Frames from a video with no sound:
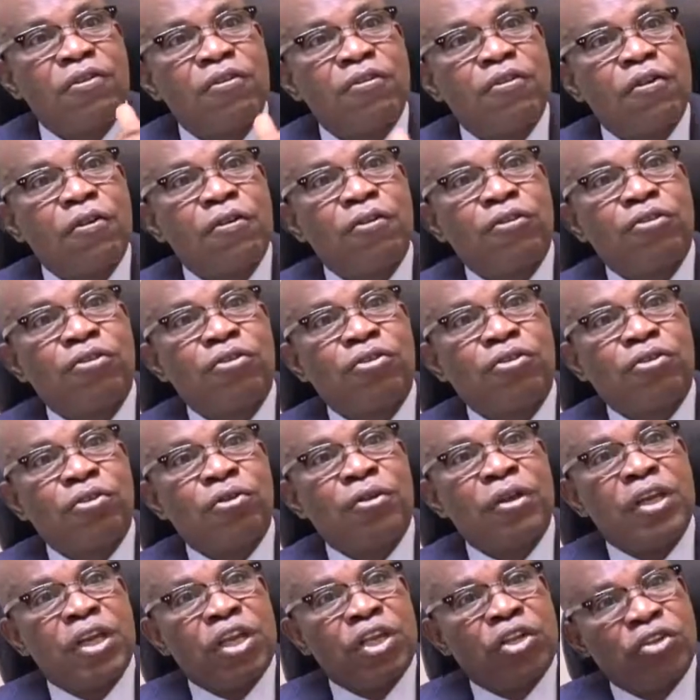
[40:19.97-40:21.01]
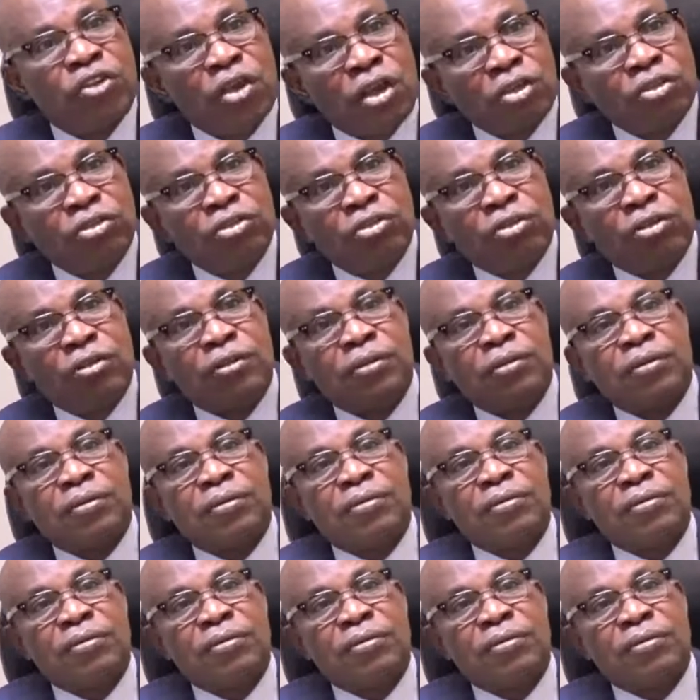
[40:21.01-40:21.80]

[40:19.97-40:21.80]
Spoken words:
goes to industrial.